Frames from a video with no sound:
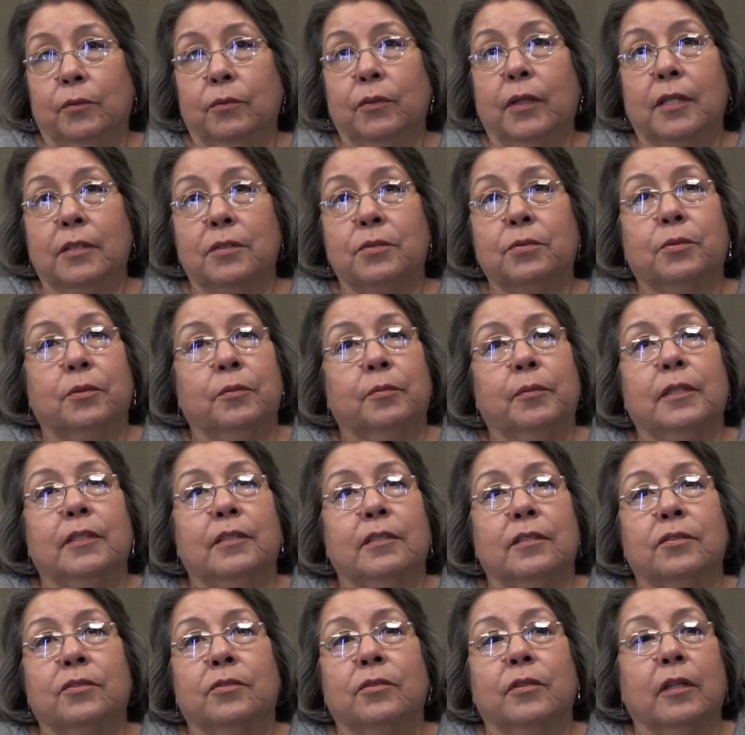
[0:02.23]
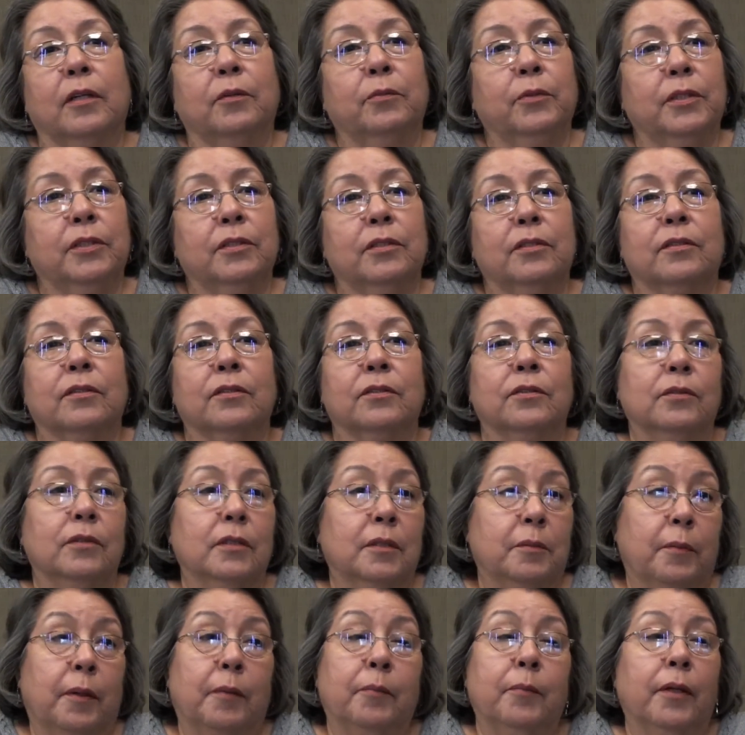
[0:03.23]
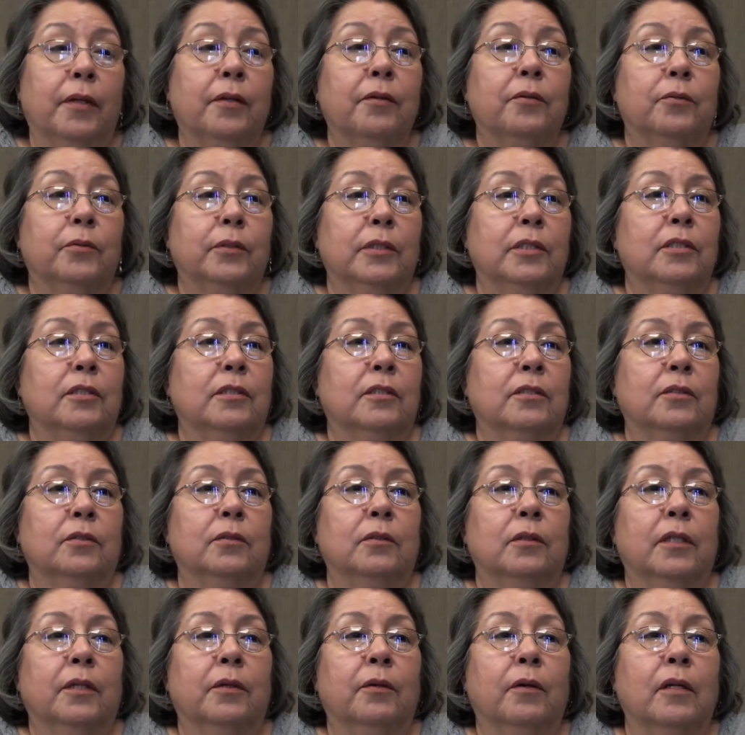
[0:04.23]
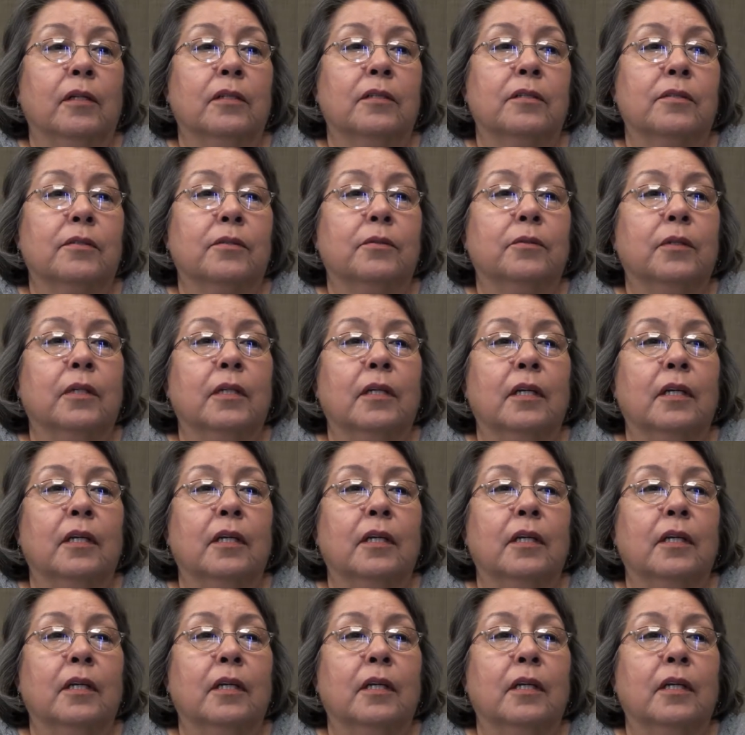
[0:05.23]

That's where my sister and I went to school, and my mother went to school there also.